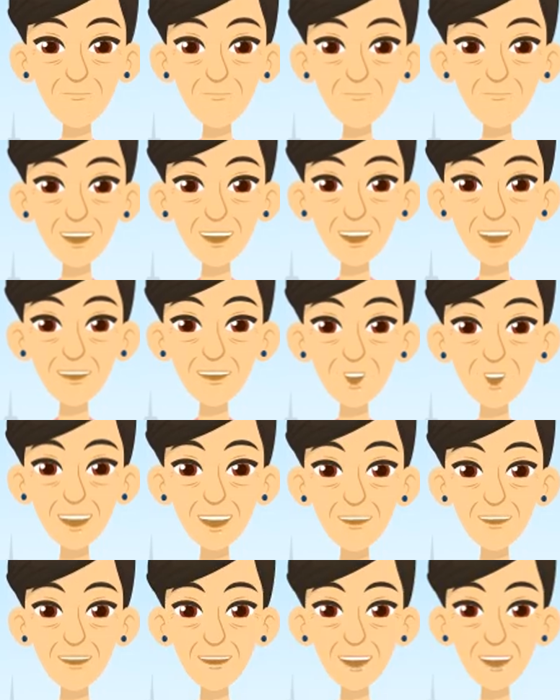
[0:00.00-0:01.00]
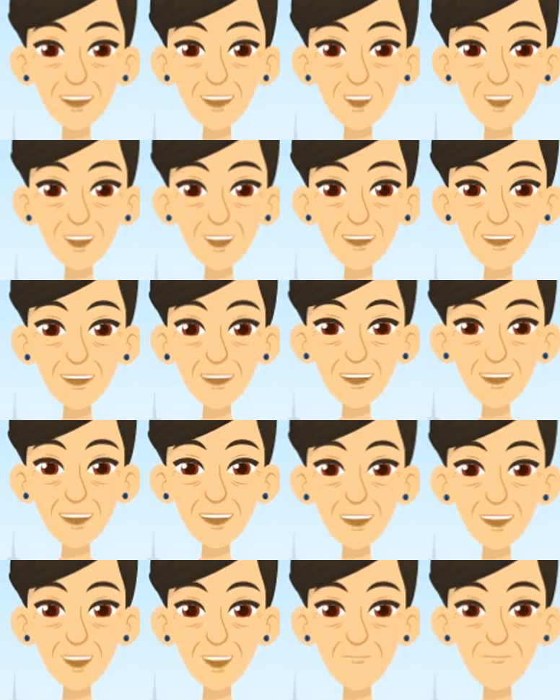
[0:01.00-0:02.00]
the Secretary of the
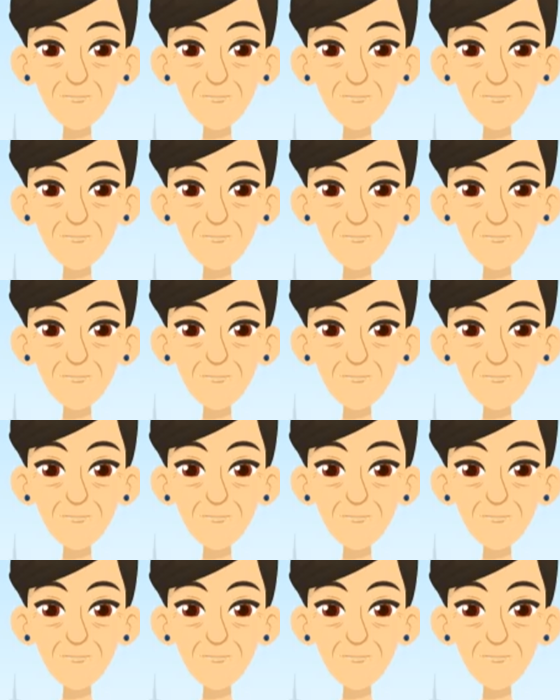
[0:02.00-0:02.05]
Treasury,